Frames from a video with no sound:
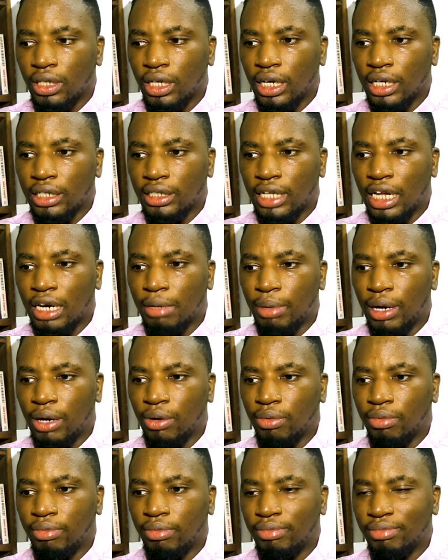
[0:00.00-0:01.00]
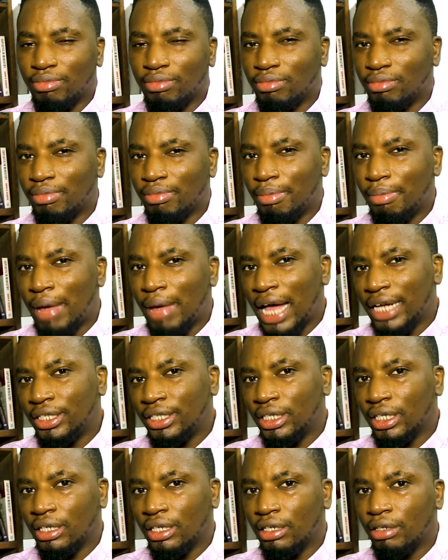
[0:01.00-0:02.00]
it's not about
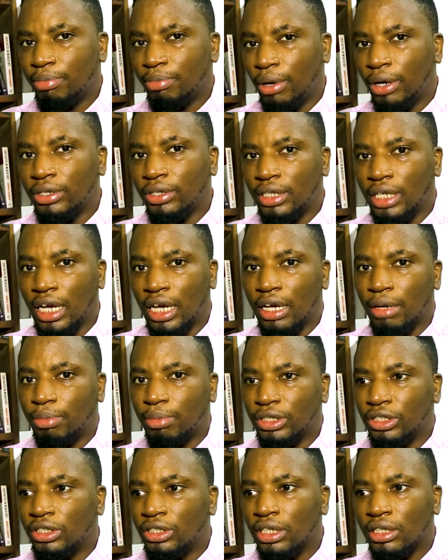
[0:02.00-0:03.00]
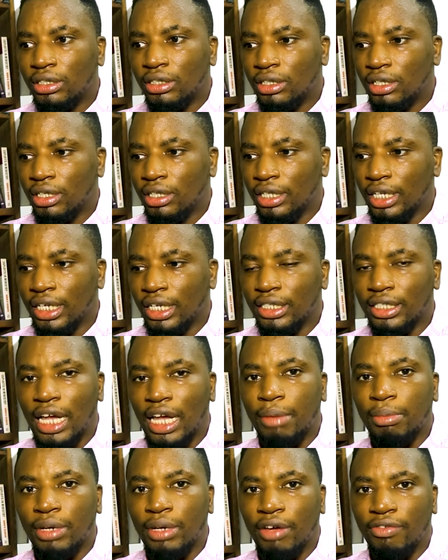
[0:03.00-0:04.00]
magic per se, but just the
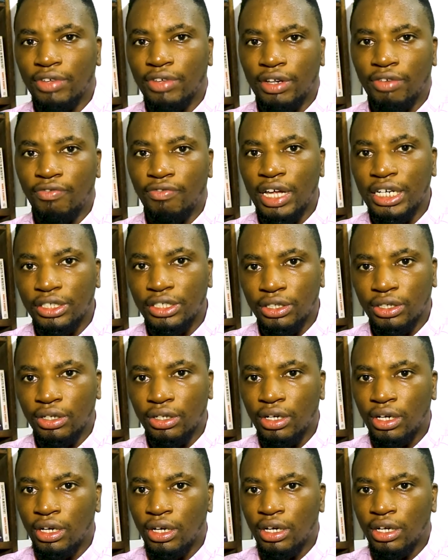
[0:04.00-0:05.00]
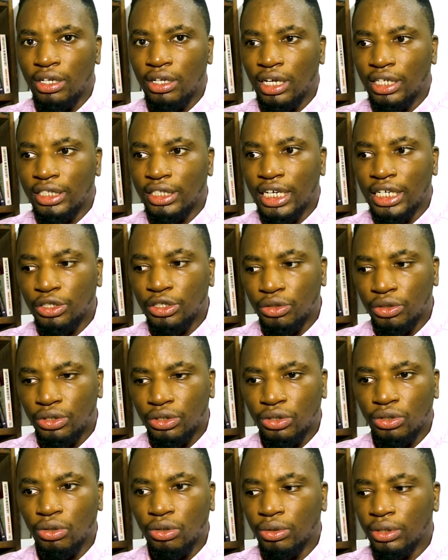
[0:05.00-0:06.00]
excitement of an adventure, a dangerous
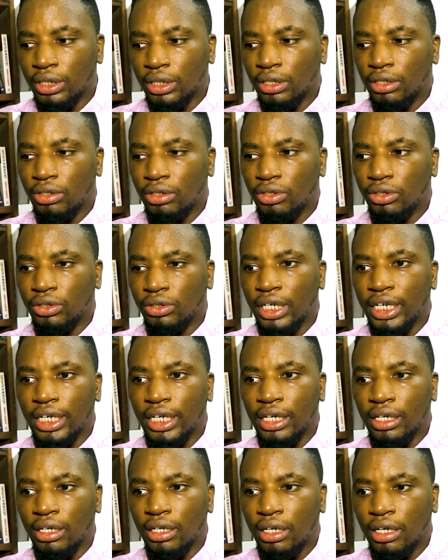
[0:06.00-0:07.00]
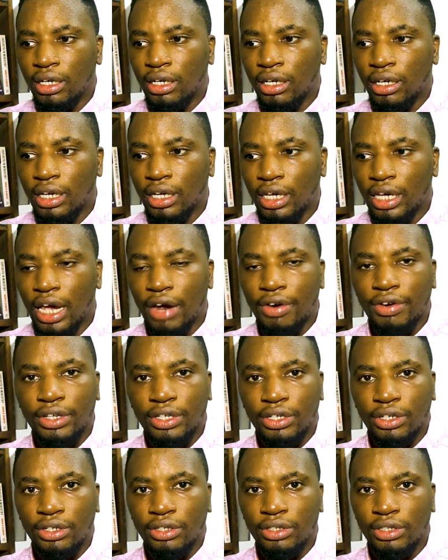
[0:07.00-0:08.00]
story, creating
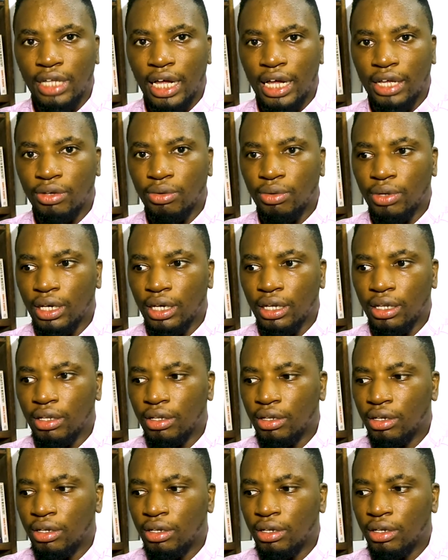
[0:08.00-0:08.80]
characters that you can,